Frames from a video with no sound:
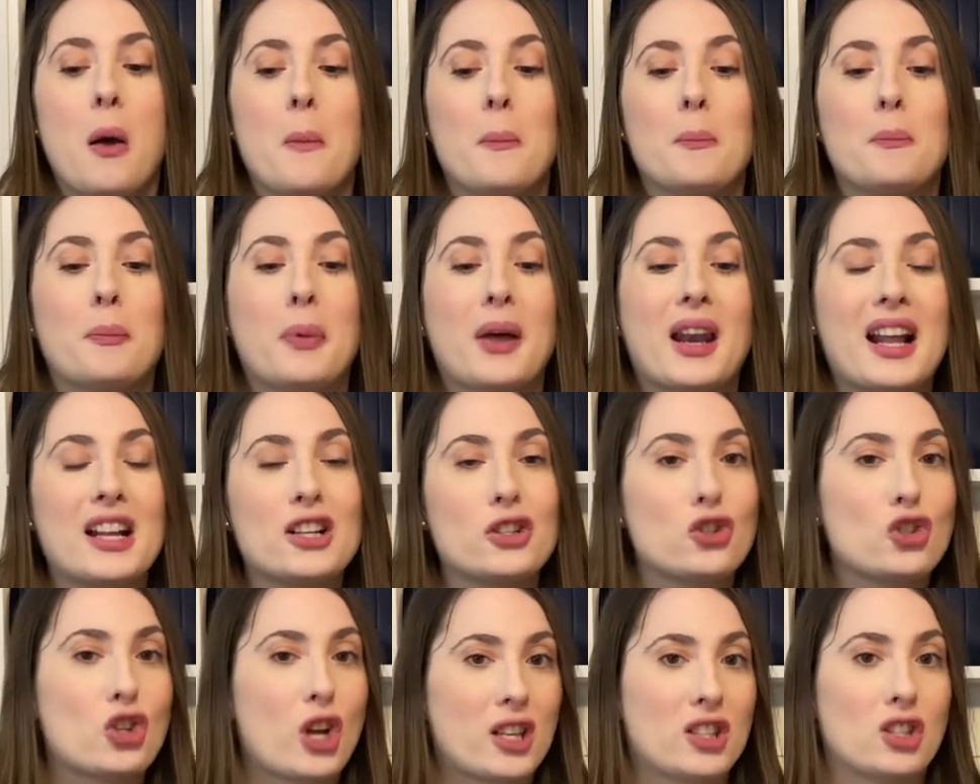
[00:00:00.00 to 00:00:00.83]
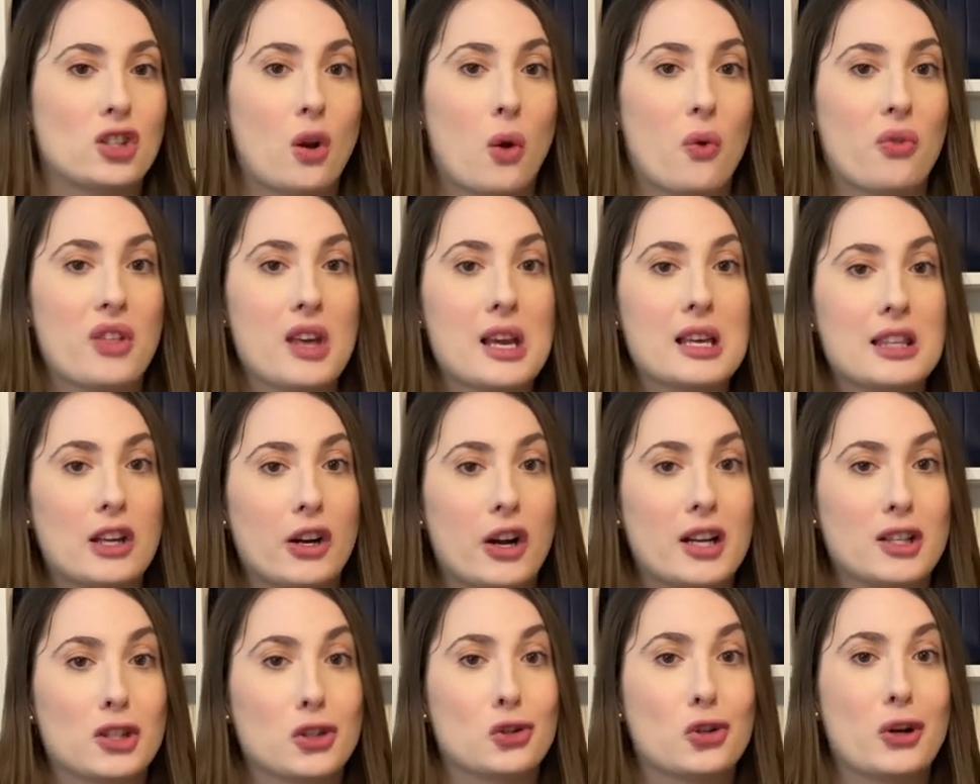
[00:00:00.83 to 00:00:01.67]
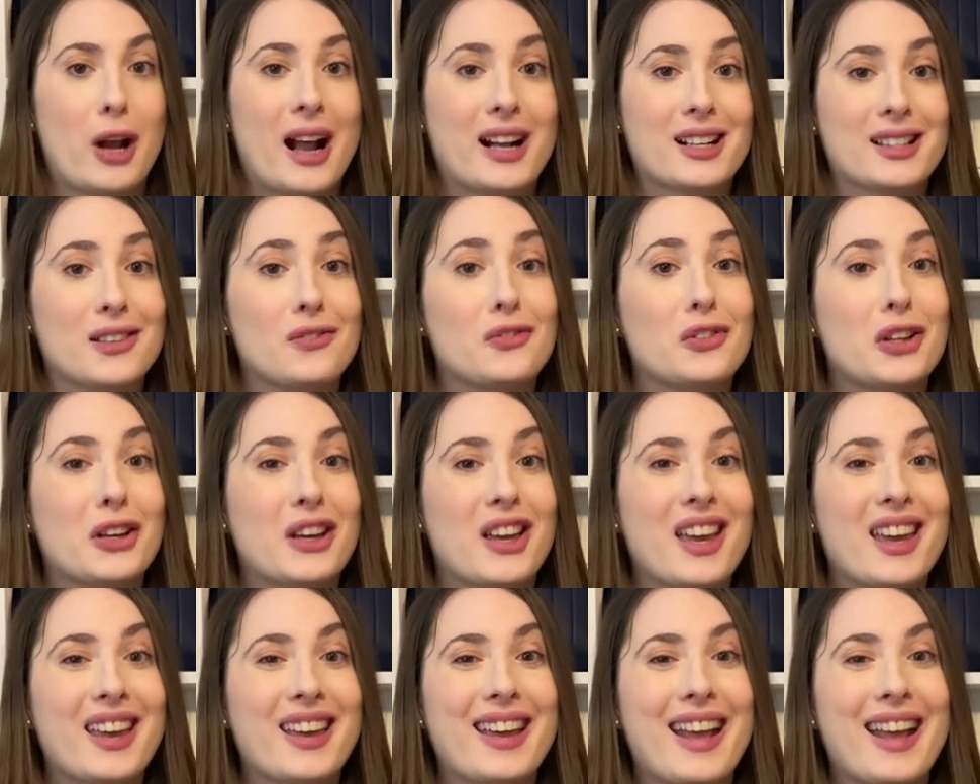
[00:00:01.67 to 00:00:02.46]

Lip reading: but I just don't think they're as attractive looking,